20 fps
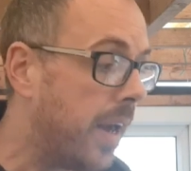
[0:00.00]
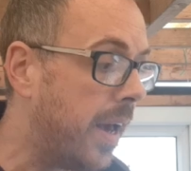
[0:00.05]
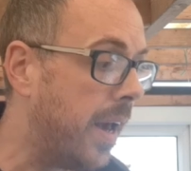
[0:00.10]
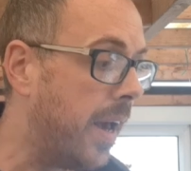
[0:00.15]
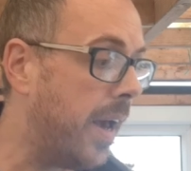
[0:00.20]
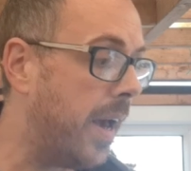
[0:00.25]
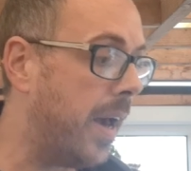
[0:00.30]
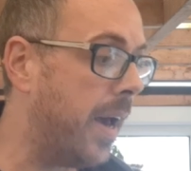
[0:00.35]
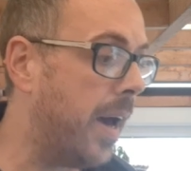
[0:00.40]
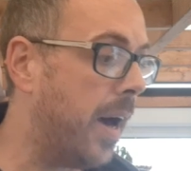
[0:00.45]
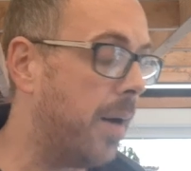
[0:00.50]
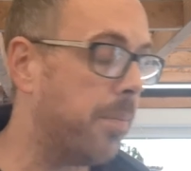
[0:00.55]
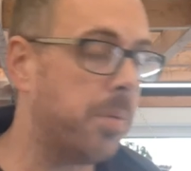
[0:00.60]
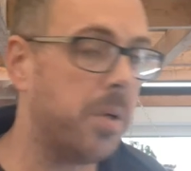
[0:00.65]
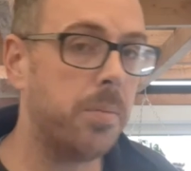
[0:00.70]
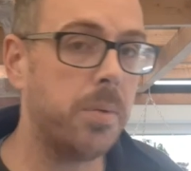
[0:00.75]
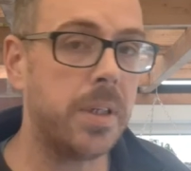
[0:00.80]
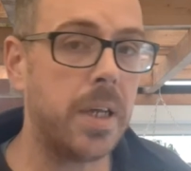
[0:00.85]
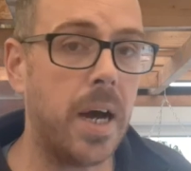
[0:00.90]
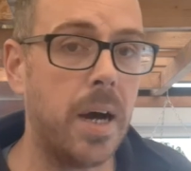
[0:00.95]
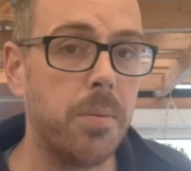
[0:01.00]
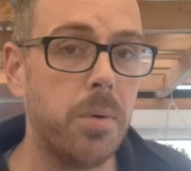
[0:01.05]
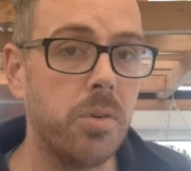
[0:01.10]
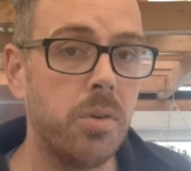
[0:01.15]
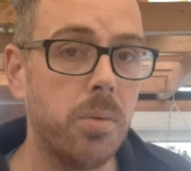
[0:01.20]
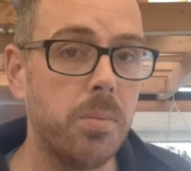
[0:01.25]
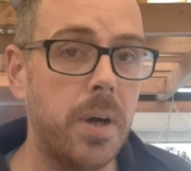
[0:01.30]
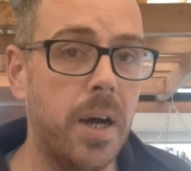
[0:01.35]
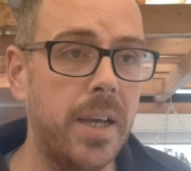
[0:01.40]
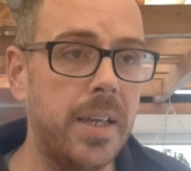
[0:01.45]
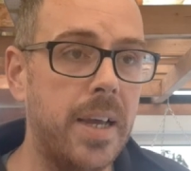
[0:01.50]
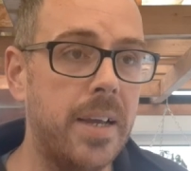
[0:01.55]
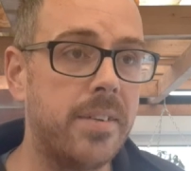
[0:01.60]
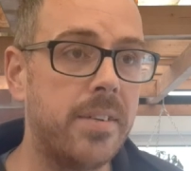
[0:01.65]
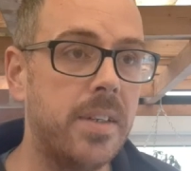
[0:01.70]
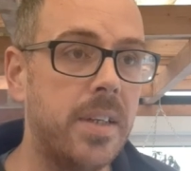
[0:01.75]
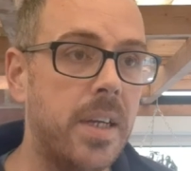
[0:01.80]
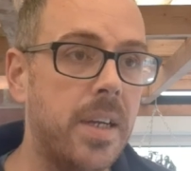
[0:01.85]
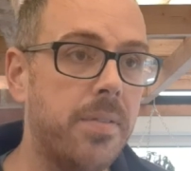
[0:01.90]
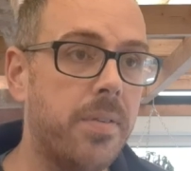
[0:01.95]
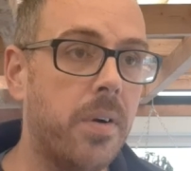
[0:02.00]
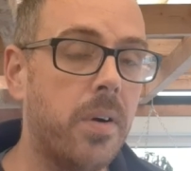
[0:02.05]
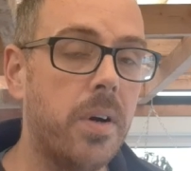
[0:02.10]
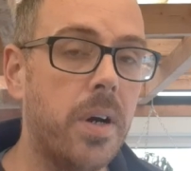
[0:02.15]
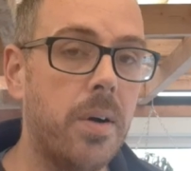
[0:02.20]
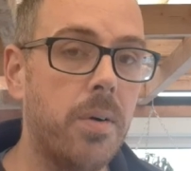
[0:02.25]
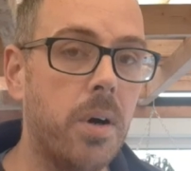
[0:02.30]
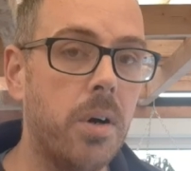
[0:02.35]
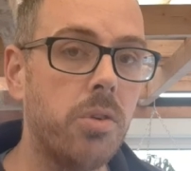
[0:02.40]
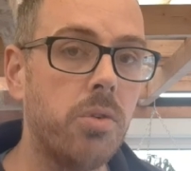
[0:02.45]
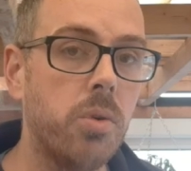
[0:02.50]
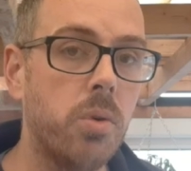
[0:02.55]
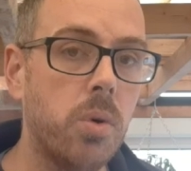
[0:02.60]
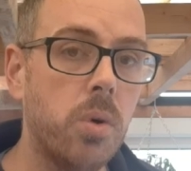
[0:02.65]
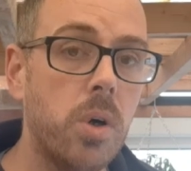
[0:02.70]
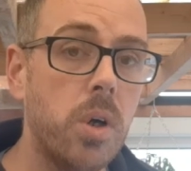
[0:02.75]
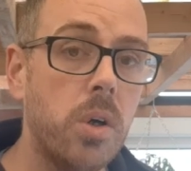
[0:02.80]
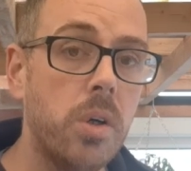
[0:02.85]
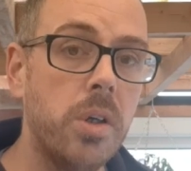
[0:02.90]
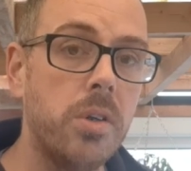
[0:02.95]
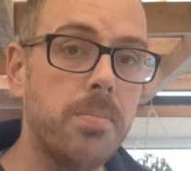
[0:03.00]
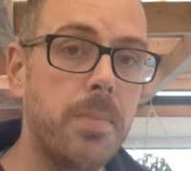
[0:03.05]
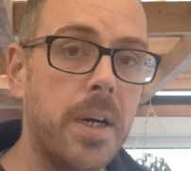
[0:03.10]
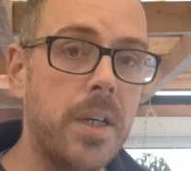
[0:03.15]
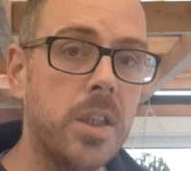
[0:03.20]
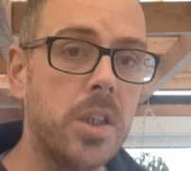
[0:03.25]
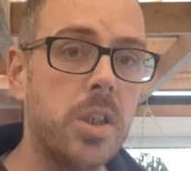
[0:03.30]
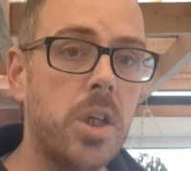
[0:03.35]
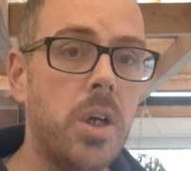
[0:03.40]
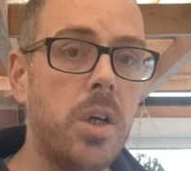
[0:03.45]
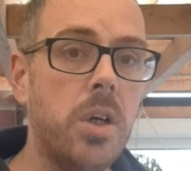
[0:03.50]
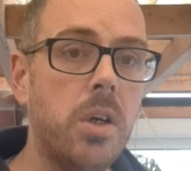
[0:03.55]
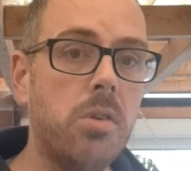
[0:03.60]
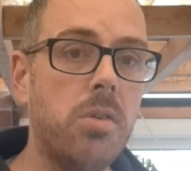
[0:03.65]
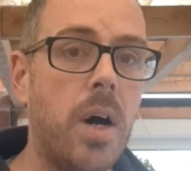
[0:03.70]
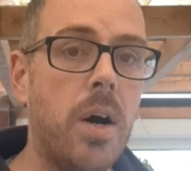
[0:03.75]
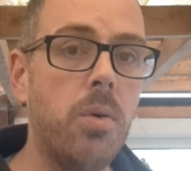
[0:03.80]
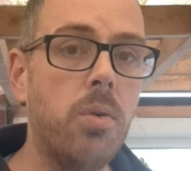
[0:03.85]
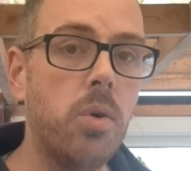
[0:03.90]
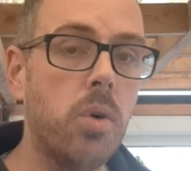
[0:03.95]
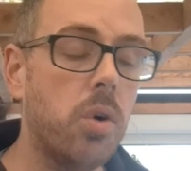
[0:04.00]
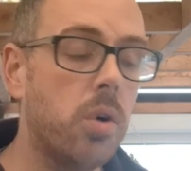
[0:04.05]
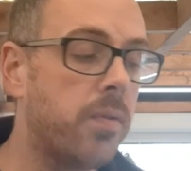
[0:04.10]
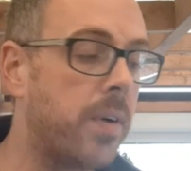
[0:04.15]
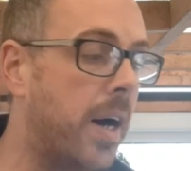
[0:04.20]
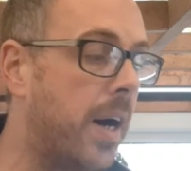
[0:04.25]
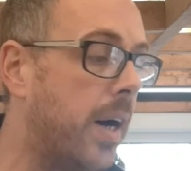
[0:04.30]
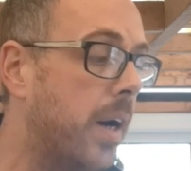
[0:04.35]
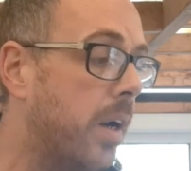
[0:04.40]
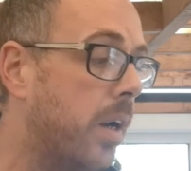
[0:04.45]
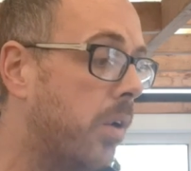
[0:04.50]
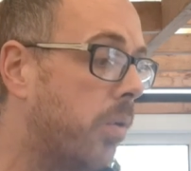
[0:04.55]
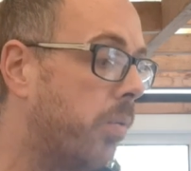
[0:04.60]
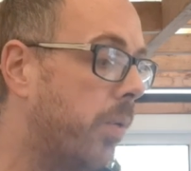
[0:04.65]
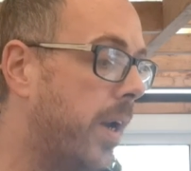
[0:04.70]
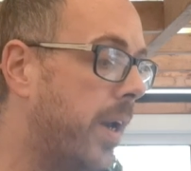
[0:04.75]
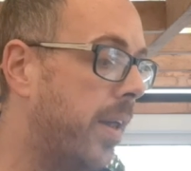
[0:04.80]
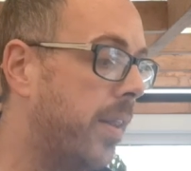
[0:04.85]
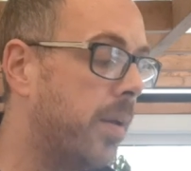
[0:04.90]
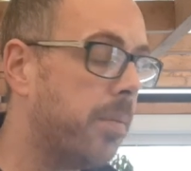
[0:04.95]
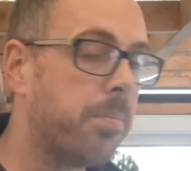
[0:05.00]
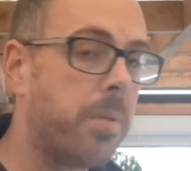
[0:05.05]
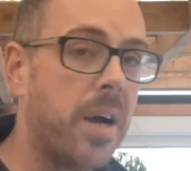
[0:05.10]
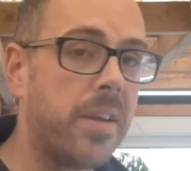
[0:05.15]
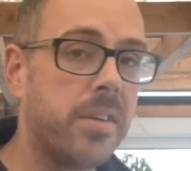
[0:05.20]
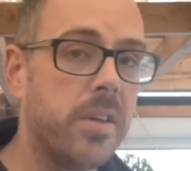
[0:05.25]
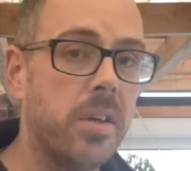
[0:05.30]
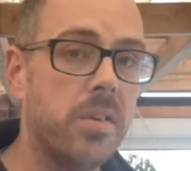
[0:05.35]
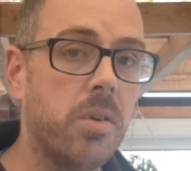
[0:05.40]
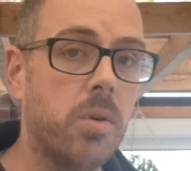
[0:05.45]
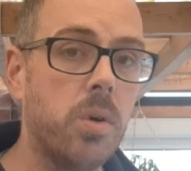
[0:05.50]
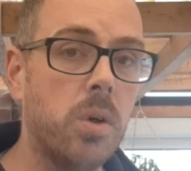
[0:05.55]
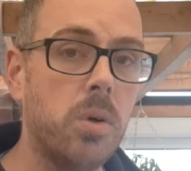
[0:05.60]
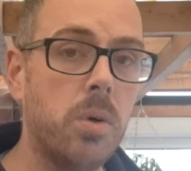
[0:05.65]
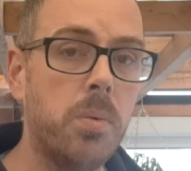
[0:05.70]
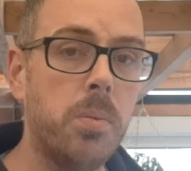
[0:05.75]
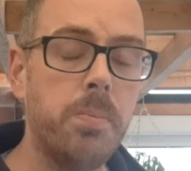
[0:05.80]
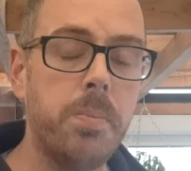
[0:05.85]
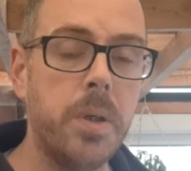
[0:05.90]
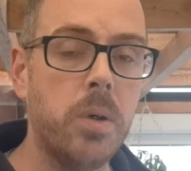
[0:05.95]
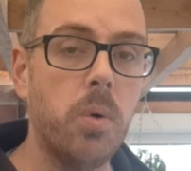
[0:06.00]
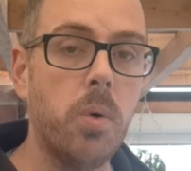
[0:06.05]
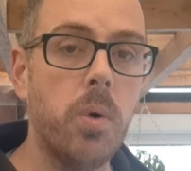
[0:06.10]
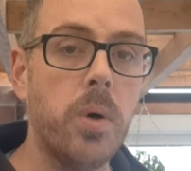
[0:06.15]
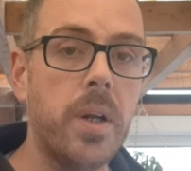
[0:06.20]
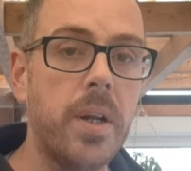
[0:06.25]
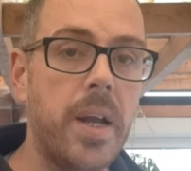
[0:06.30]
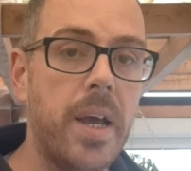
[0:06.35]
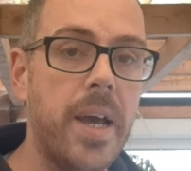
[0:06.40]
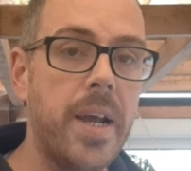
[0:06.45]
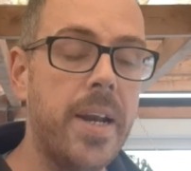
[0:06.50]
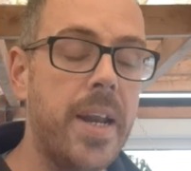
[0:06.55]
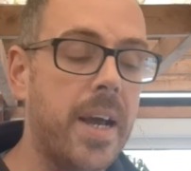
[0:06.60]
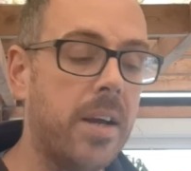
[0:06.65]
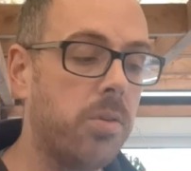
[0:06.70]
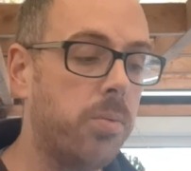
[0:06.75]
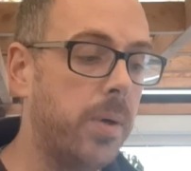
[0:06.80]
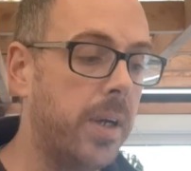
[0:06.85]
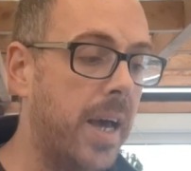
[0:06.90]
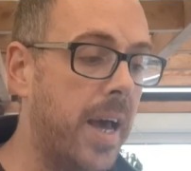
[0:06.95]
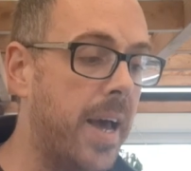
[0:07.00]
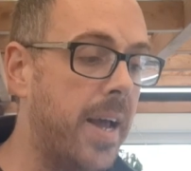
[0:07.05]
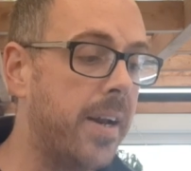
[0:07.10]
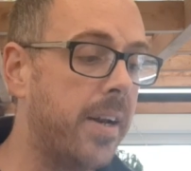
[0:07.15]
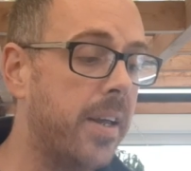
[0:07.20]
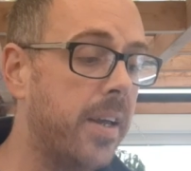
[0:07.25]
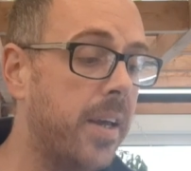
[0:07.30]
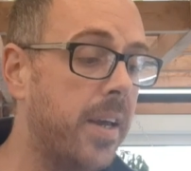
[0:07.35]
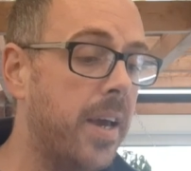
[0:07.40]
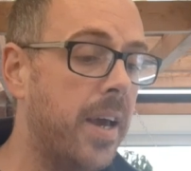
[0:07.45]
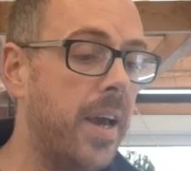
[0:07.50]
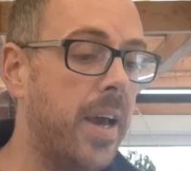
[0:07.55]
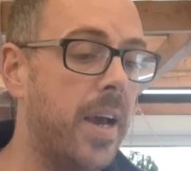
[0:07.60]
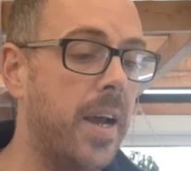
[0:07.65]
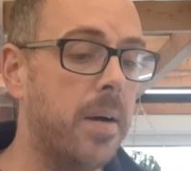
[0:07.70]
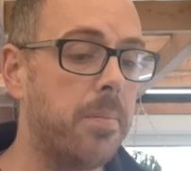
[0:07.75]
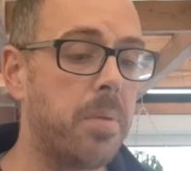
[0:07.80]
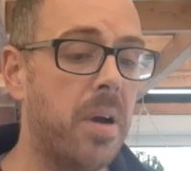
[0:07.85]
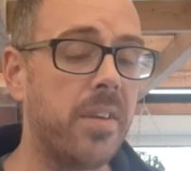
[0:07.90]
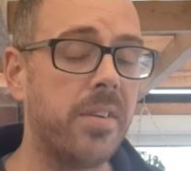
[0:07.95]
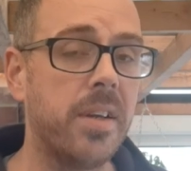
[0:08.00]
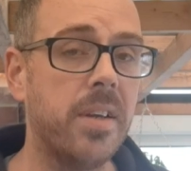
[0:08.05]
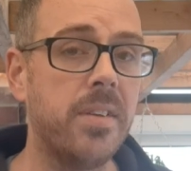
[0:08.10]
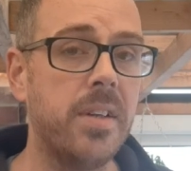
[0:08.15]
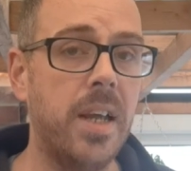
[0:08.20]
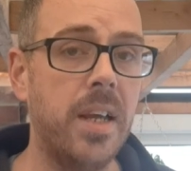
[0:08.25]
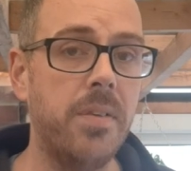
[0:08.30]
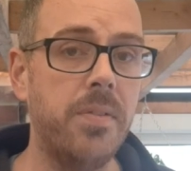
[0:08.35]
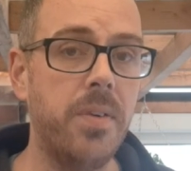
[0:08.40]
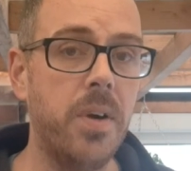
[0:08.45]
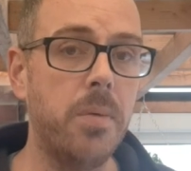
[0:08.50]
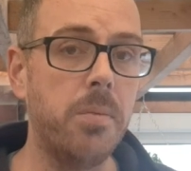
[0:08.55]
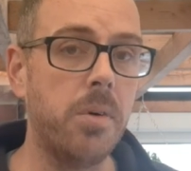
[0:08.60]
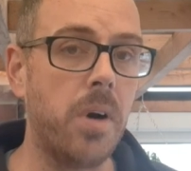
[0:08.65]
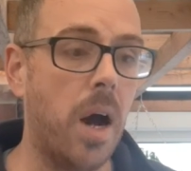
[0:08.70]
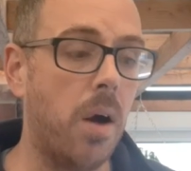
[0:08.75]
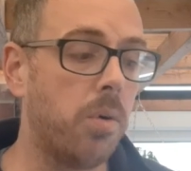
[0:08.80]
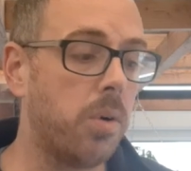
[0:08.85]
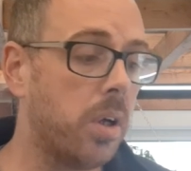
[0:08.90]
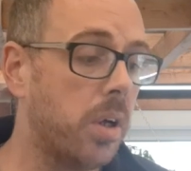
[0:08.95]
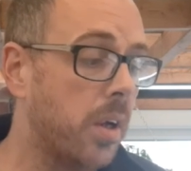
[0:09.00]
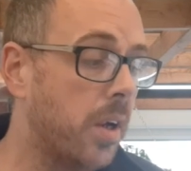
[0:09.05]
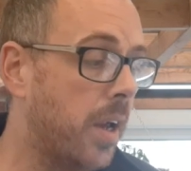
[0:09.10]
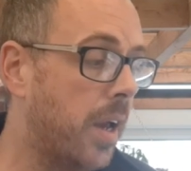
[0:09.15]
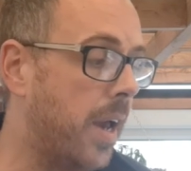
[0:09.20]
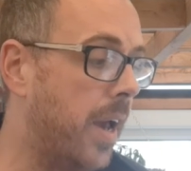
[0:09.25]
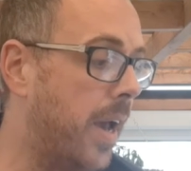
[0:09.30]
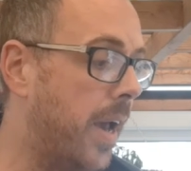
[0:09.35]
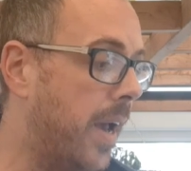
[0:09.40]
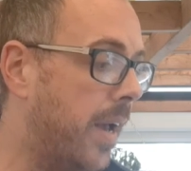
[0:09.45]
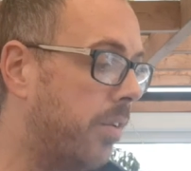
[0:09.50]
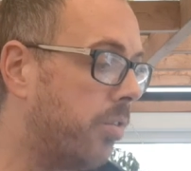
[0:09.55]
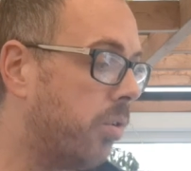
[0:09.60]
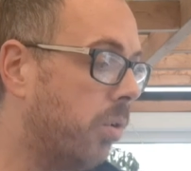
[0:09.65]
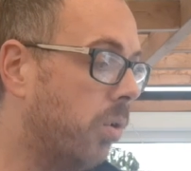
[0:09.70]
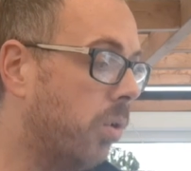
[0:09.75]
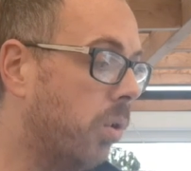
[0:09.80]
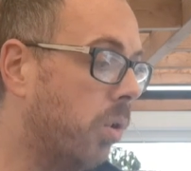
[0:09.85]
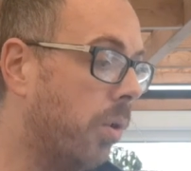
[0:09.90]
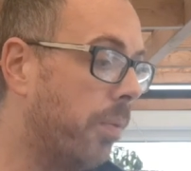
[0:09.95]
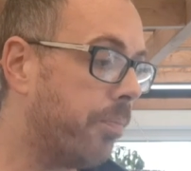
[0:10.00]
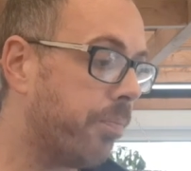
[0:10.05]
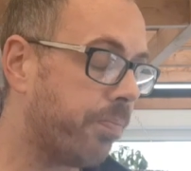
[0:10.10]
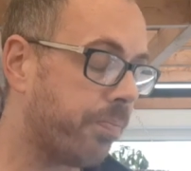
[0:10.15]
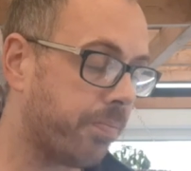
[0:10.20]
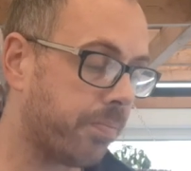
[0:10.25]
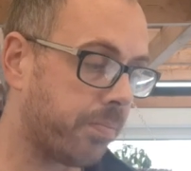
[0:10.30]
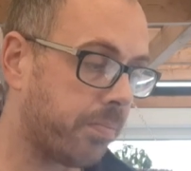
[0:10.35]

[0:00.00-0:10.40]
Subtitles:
I believe my dad was up here yesterday for an hour or so. He's managed to turn the ground over where the brassicas are going to be going next weekend. Brassicas like firm ground, so